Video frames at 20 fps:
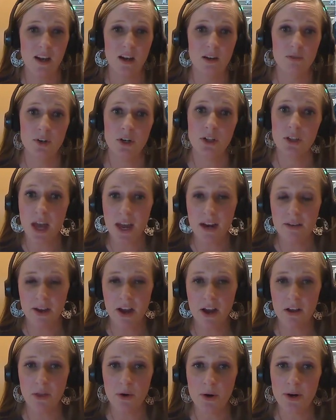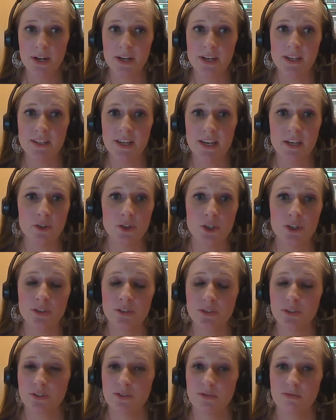for a lot of health
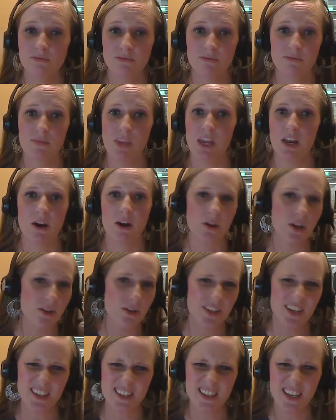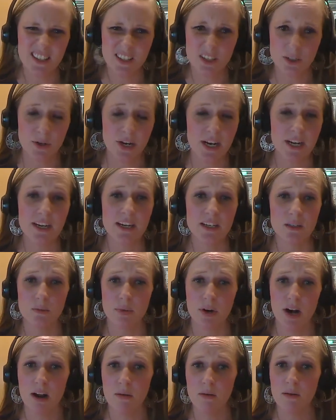organizations, using sunscreen is
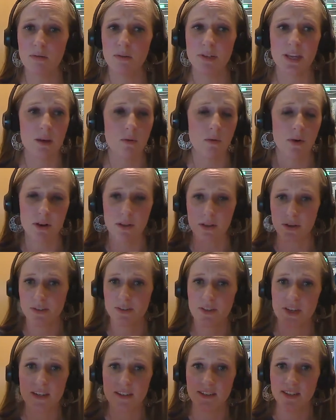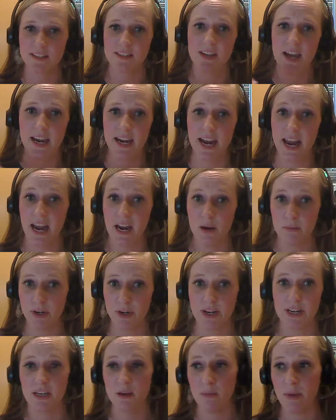probably one of those things that's kind of
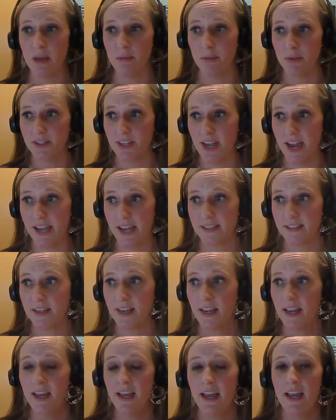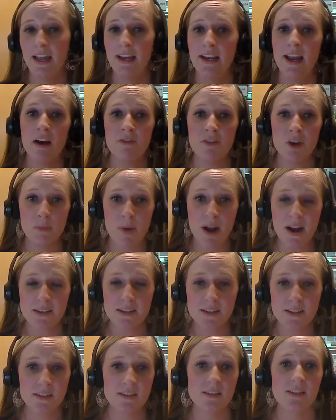hammered into people's heads. Now, if your
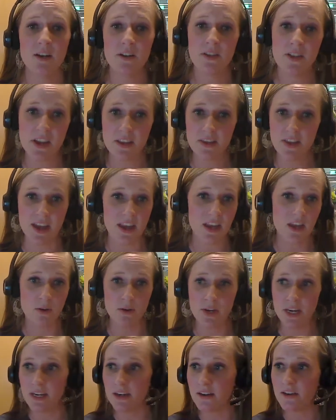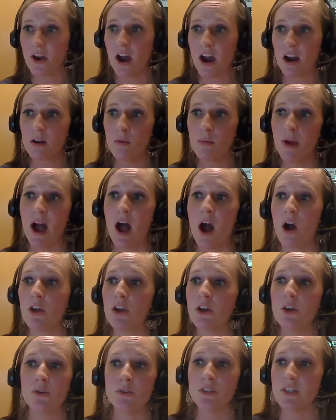bosses still think that you need to talk about
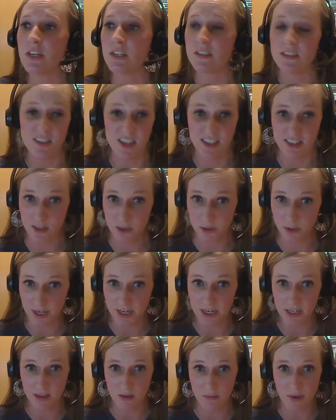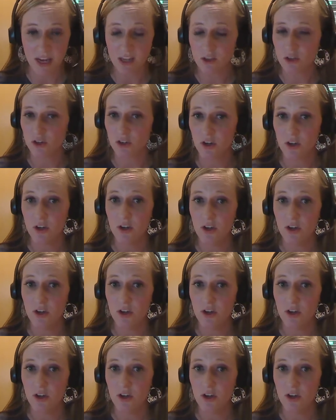using sunscreen at the beach,